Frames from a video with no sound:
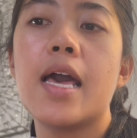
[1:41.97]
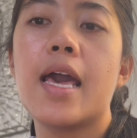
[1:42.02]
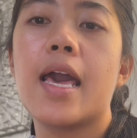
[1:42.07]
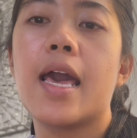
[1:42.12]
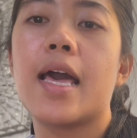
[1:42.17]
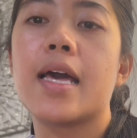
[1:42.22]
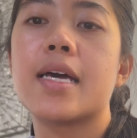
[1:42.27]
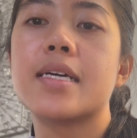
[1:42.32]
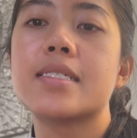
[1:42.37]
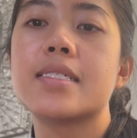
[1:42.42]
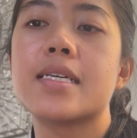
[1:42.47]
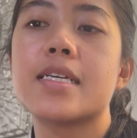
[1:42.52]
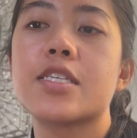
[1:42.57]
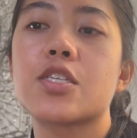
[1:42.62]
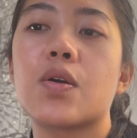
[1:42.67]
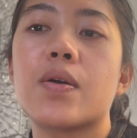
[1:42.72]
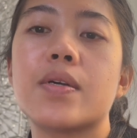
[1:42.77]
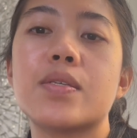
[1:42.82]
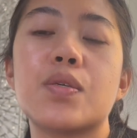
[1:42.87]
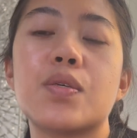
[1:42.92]
and is
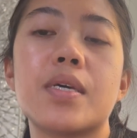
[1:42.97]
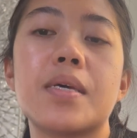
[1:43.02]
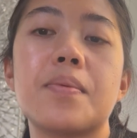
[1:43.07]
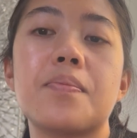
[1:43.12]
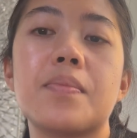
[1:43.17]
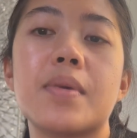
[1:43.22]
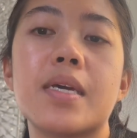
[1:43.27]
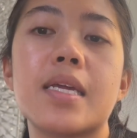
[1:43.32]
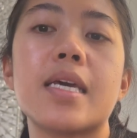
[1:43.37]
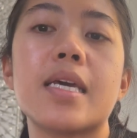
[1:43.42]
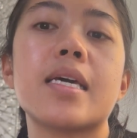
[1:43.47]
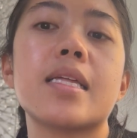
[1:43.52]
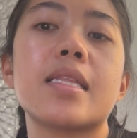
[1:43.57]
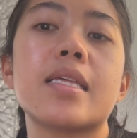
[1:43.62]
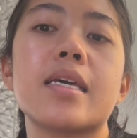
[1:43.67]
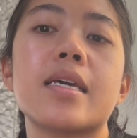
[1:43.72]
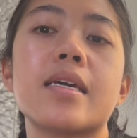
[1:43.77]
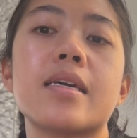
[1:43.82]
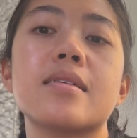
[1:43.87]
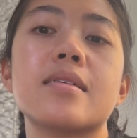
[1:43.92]
going to
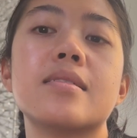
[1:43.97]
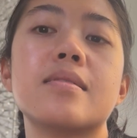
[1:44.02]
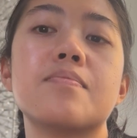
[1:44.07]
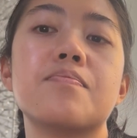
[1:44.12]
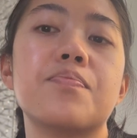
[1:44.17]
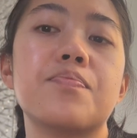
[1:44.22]
immediately